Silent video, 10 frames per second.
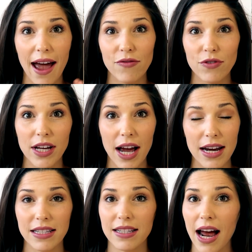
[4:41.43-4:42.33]
every
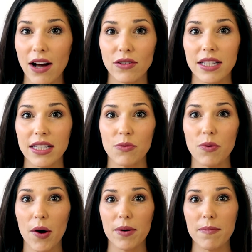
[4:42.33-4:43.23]
kind of style to see
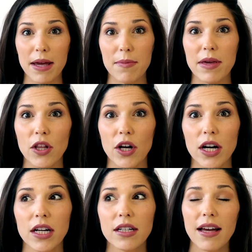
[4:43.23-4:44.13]
what would make me look,